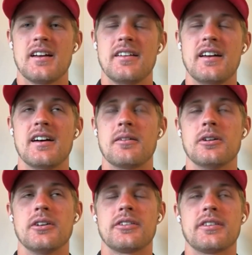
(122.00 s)
Yeah, it
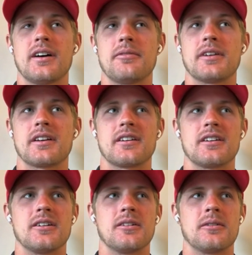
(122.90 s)
was. I think, you
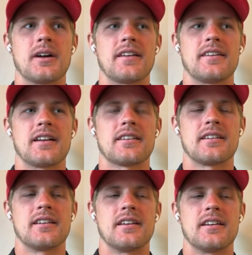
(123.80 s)
know, we had that
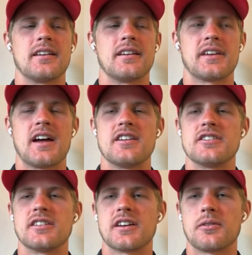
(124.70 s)
issue with the
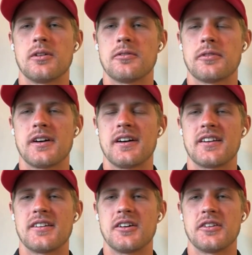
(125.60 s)
engine in
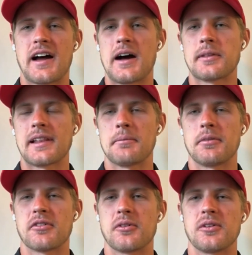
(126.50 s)
qualifying, on the outlap
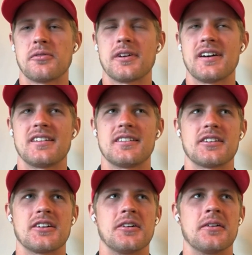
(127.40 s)
of qualifying.
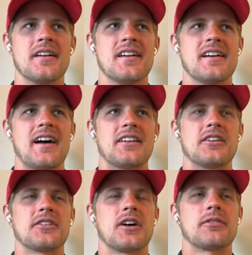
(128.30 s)
So had
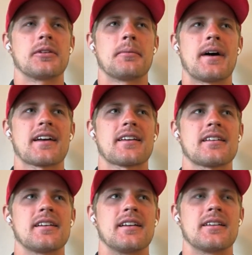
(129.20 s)
to start from the back
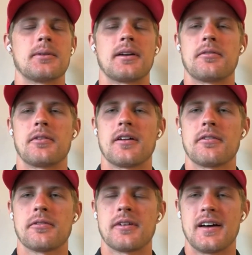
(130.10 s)
in 25th.
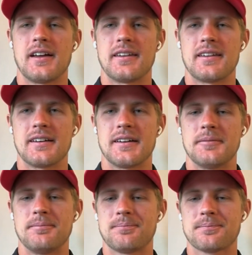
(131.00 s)

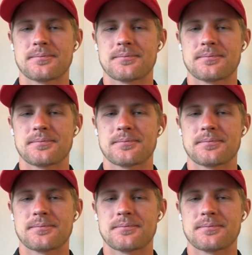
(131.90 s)
And...